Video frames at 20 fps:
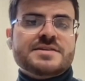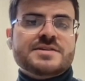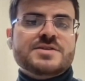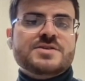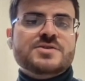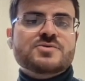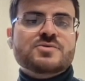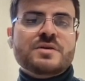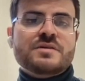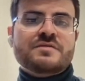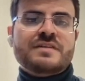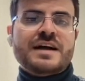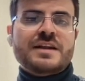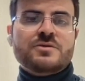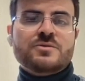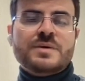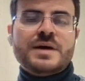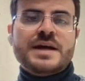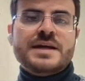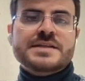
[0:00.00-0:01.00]
us to
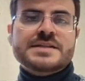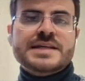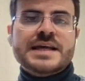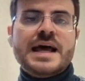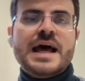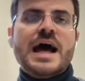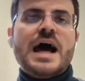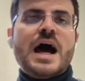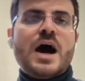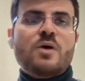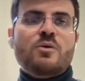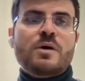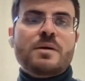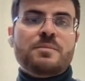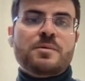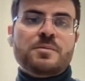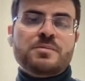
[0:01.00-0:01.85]
evaluate how a